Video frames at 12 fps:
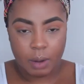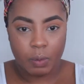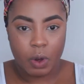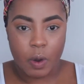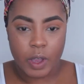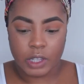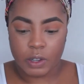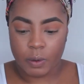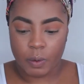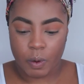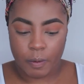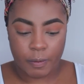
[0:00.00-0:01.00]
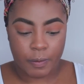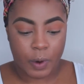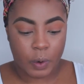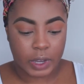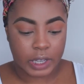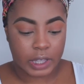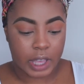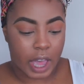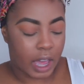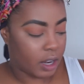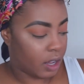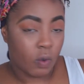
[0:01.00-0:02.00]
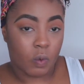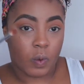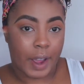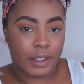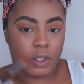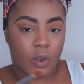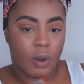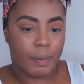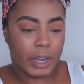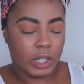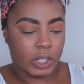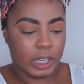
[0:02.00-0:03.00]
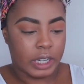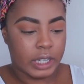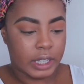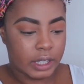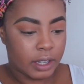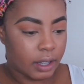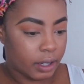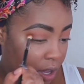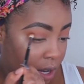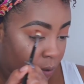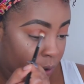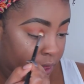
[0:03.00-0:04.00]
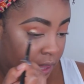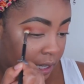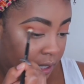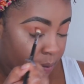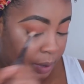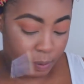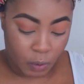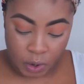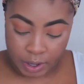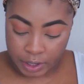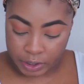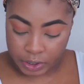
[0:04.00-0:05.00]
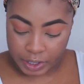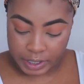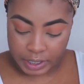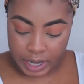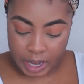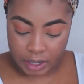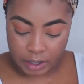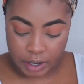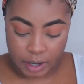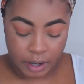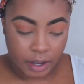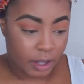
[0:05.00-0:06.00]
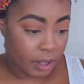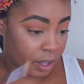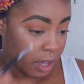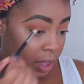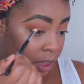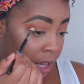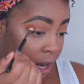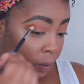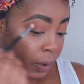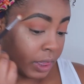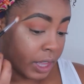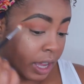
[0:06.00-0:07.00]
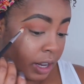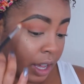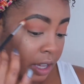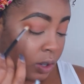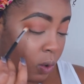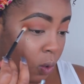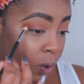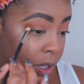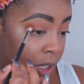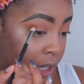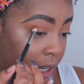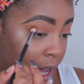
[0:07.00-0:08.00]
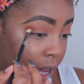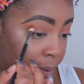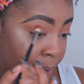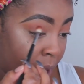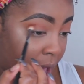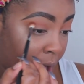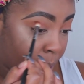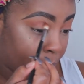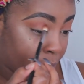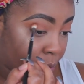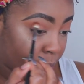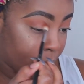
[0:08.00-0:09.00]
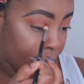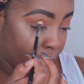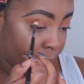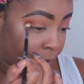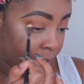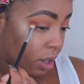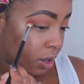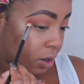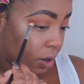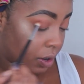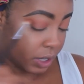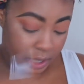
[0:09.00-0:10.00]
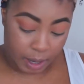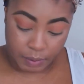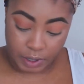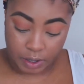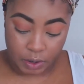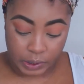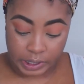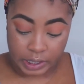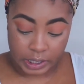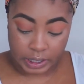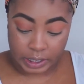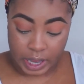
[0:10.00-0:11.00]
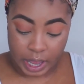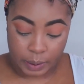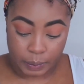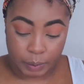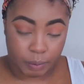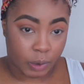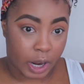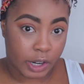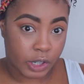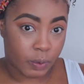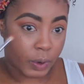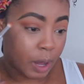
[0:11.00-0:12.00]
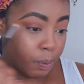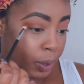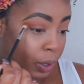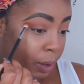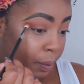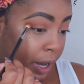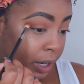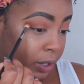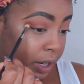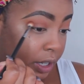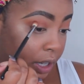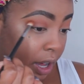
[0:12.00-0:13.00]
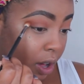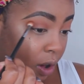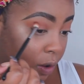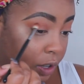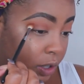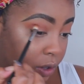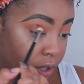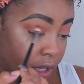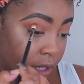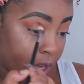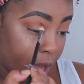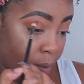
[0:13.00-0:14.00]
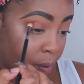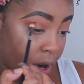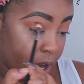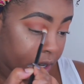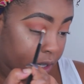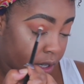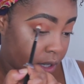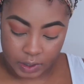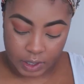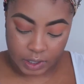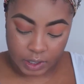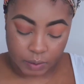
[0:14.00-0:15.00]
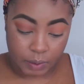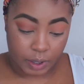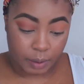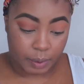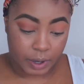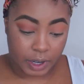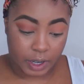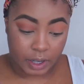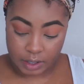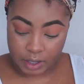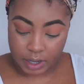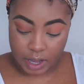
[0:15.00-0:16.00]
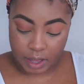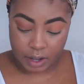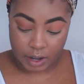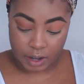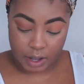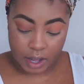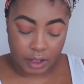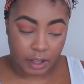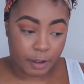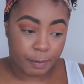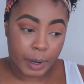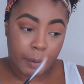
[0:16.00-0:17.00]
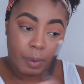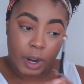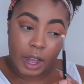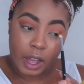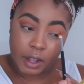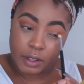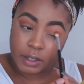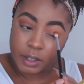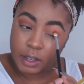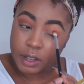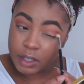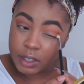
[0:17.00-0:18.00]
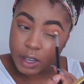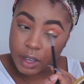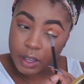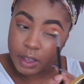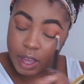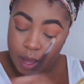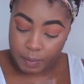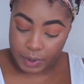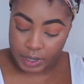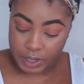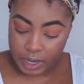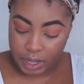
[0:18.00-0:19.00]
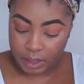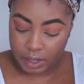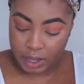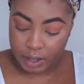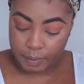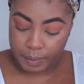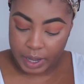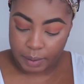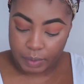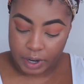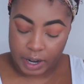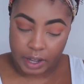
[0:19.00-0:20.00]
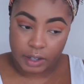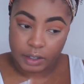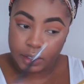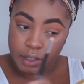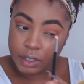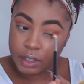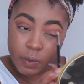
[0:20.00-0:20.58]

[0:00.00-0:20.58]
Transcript: I'm going to focus that right on my crease. And I want this to be more the crease color, and then I want that nice orange to kind of pop through. And you notice I'm using the same brush. When I build up my crease, I always use the same brush. This is really pretty together. I love my browns. I can tell you that much. I love my browns.